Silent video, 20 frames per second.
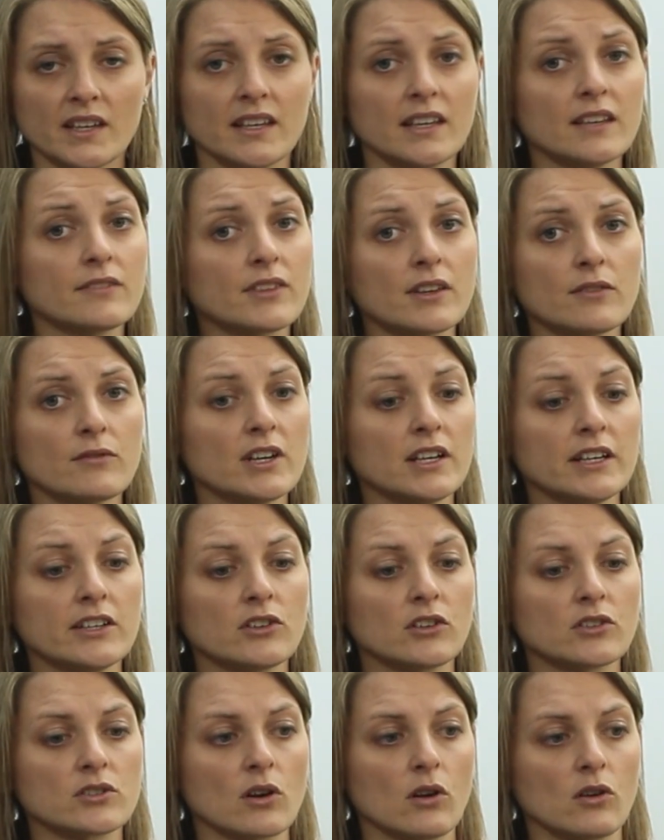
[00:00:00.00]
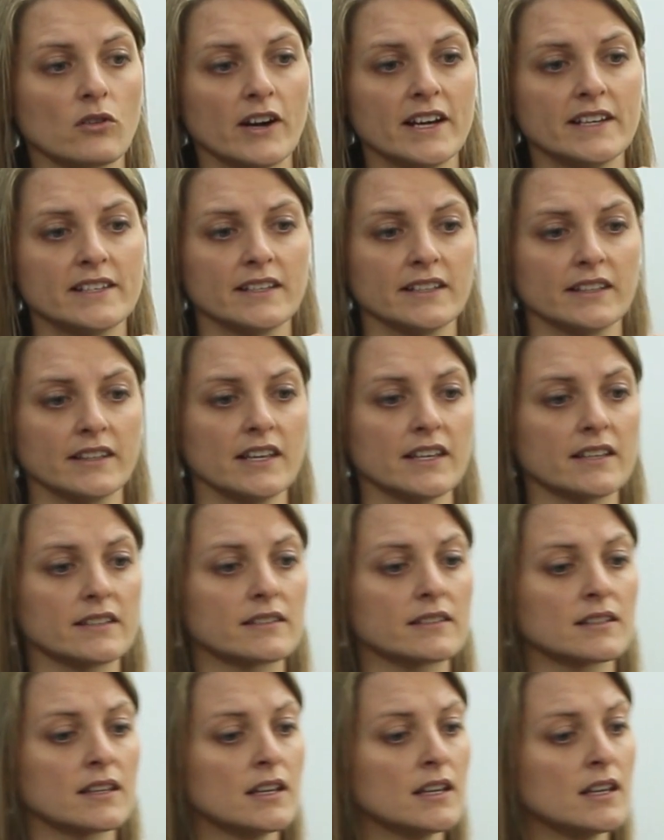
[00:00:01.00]
If they're really not tolerating
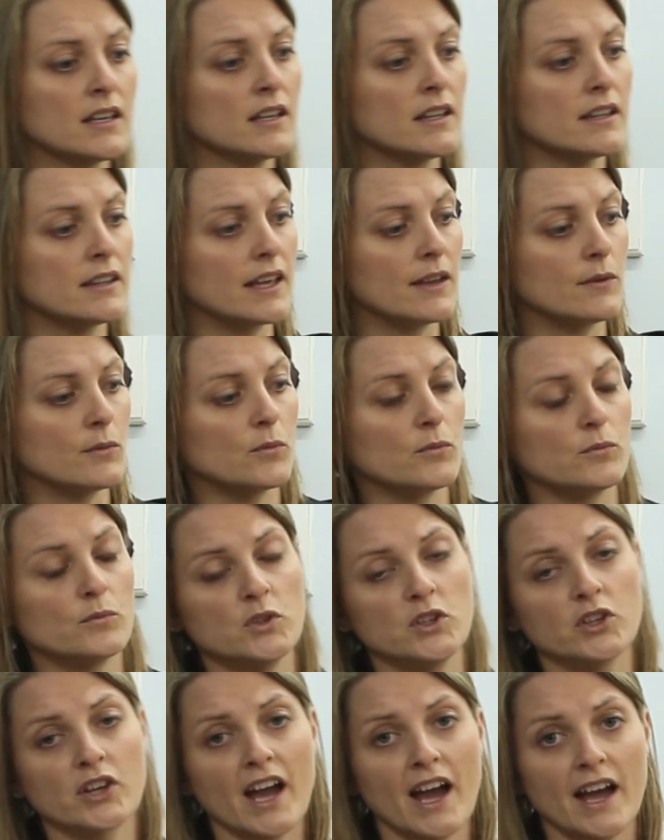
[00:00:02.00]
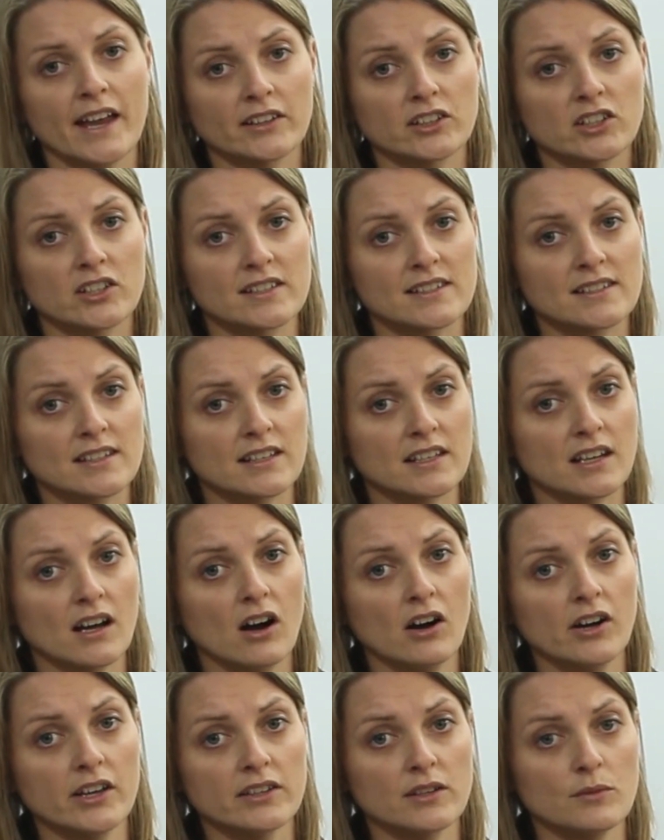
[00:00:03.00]
this, then you can consider
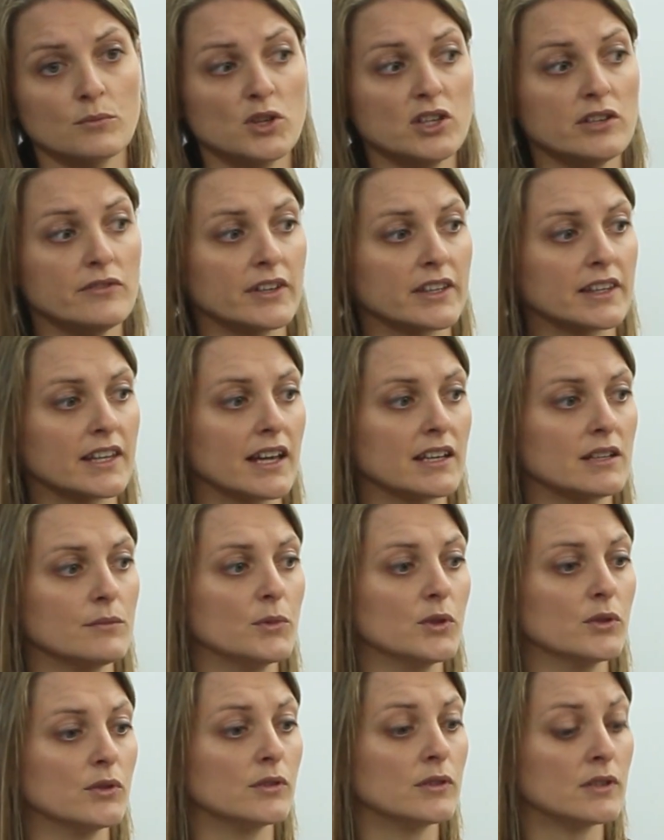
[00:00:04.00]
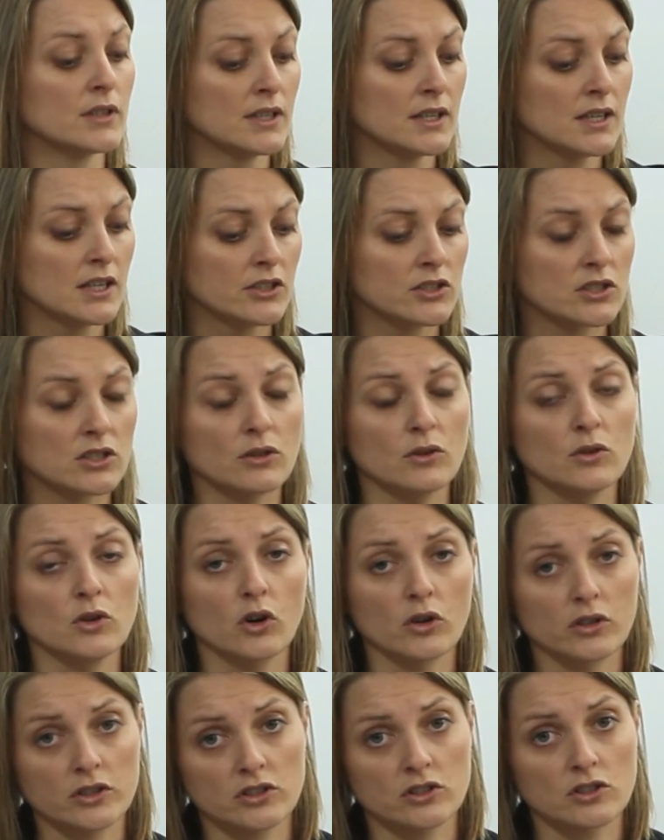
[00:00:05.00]
either moving the animal to an
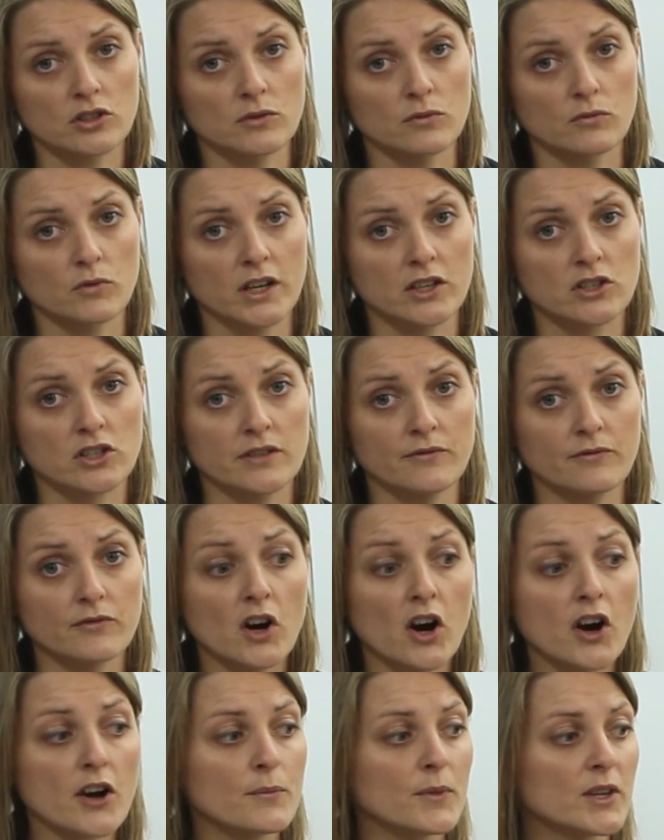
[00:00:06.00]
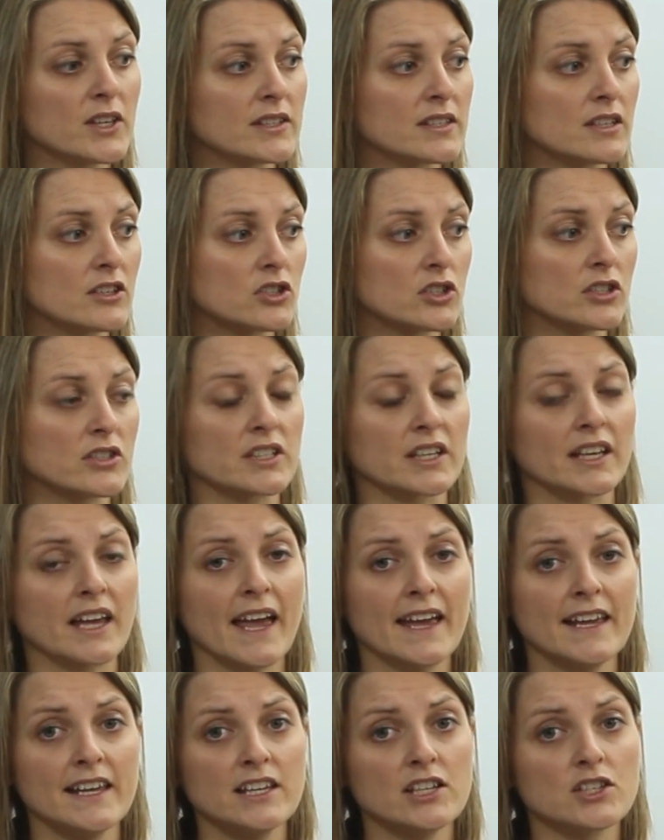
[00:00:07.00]
oxygen-enriched environment, such as a
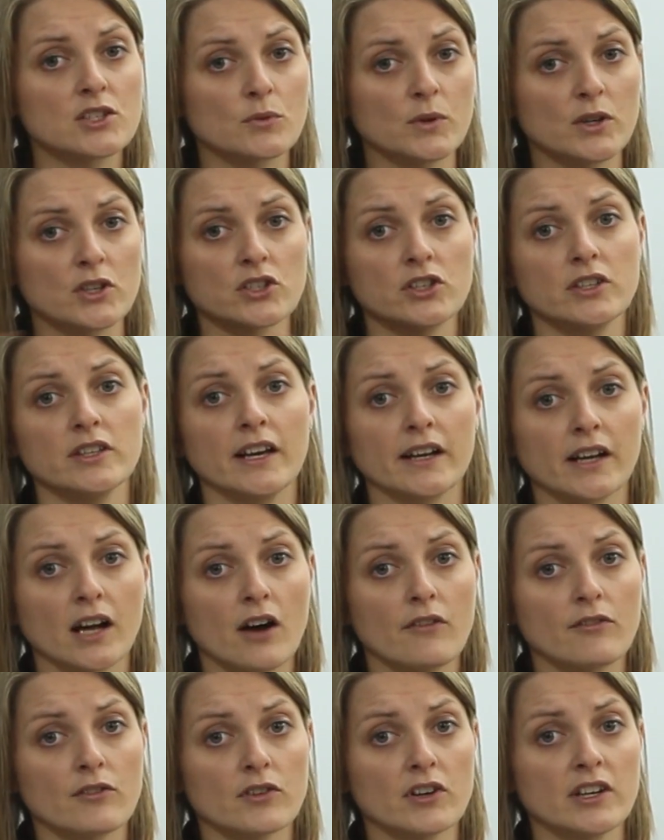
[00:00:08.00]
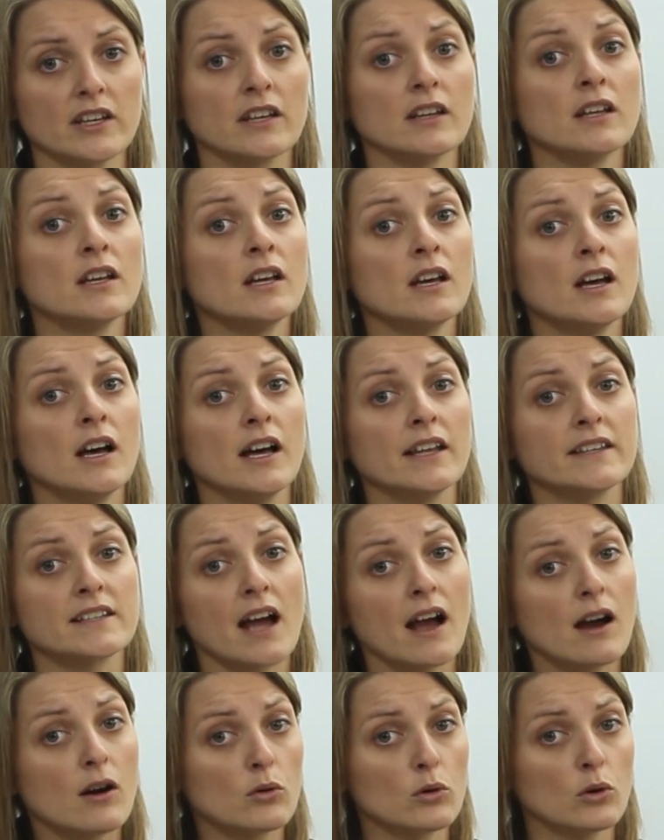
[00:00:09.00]
cage, which you then cover in a
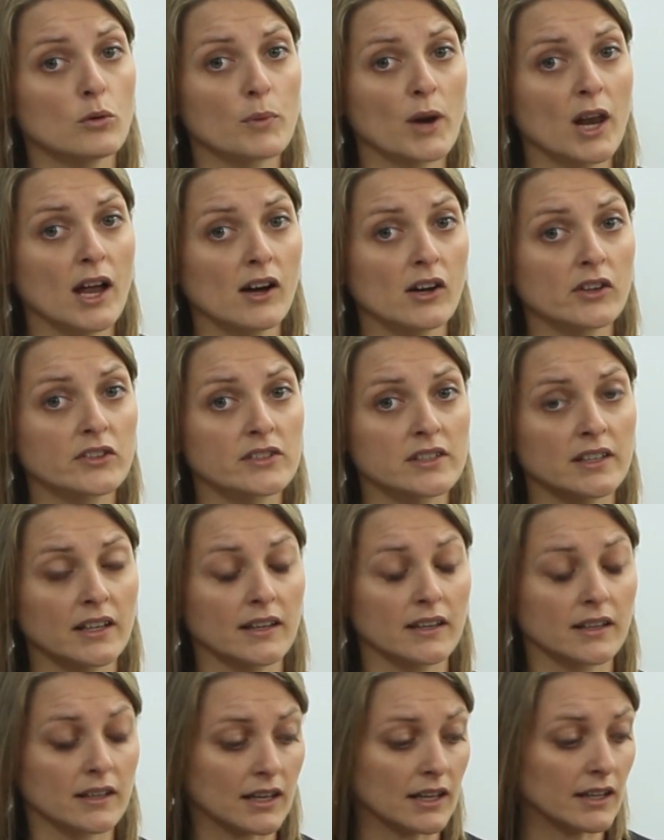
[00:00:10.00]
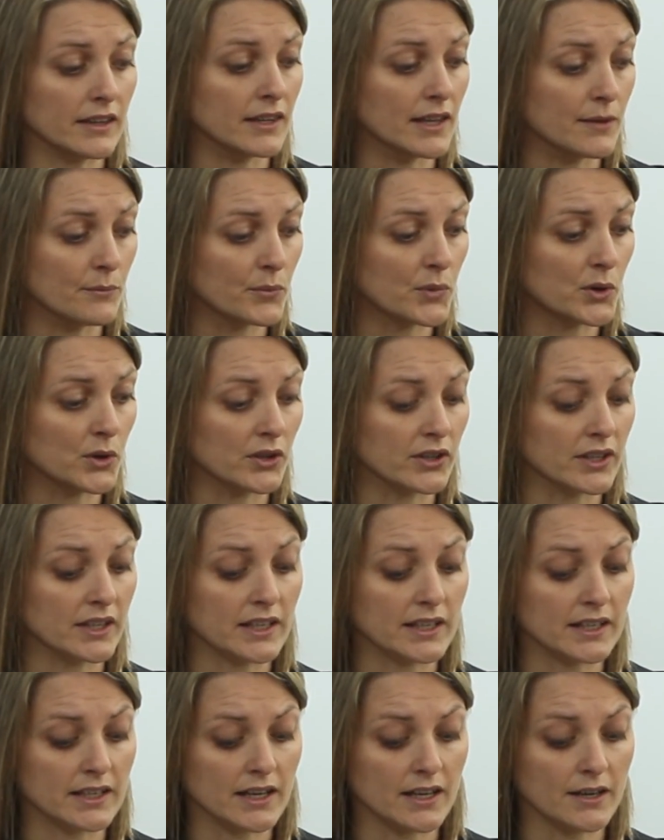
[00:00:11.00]
towel or plastic, and then put
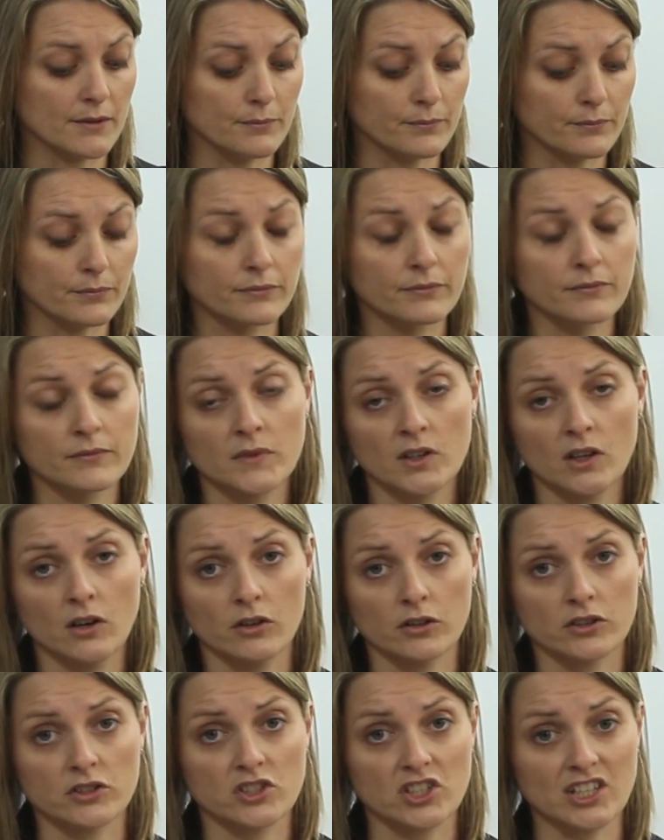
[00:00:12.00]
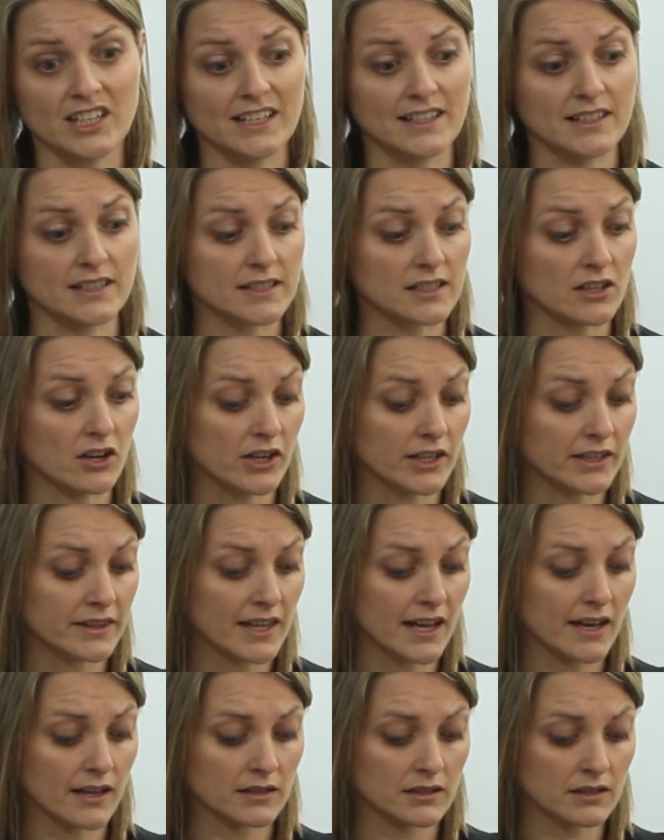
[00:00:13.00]
the oxygen inside
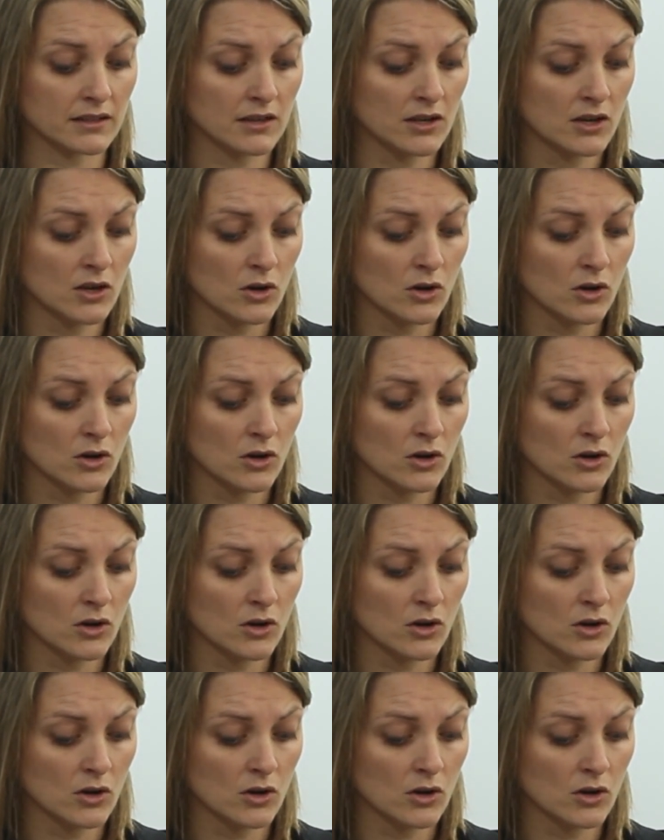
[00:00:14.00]
that.